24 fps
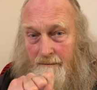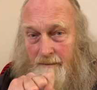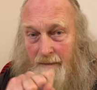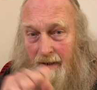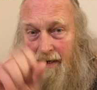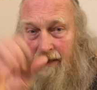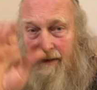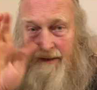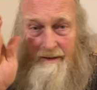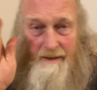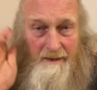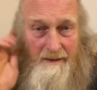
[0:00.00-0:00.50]

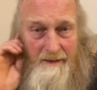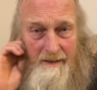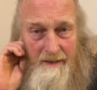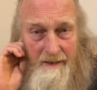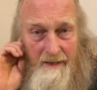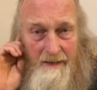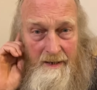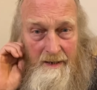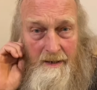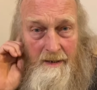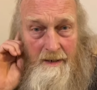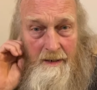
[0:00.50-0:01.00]
and
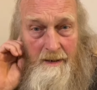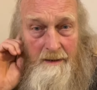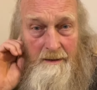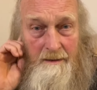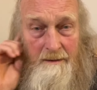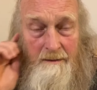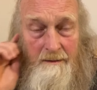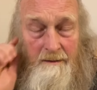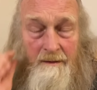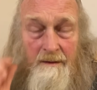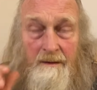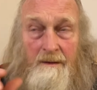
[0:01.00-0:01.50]
hear
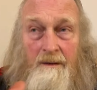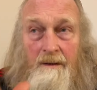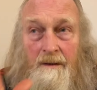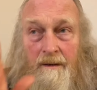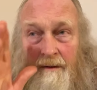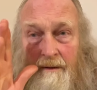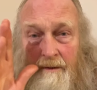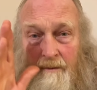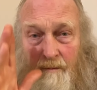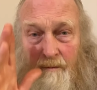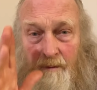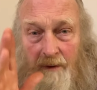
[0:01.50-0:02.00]

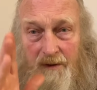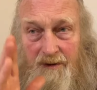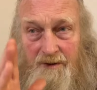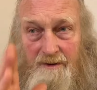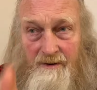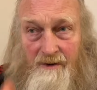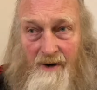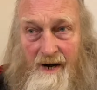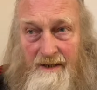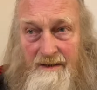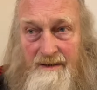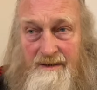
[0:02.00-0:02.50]
what
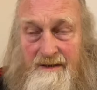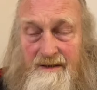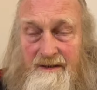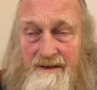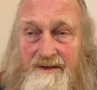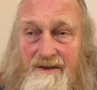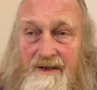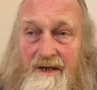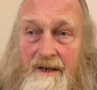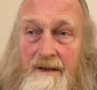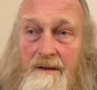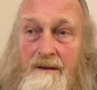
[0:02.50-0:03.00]
Christ
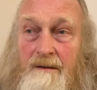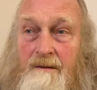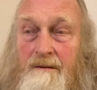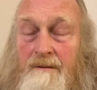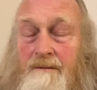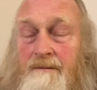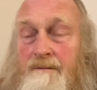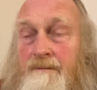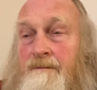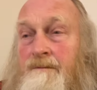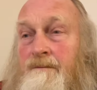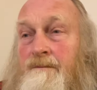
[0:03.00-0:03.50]
said.
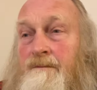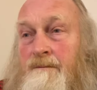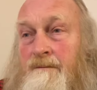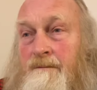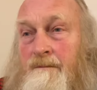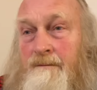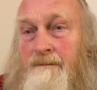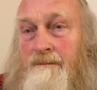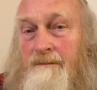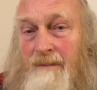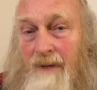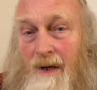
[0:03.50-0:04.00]

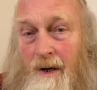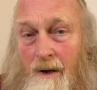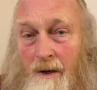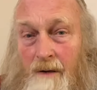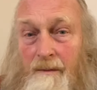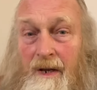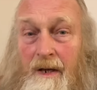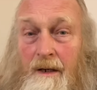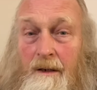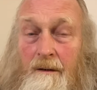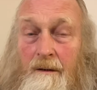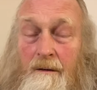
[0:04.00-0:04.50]

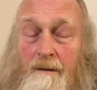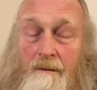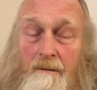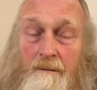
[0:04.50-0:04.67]
Amen.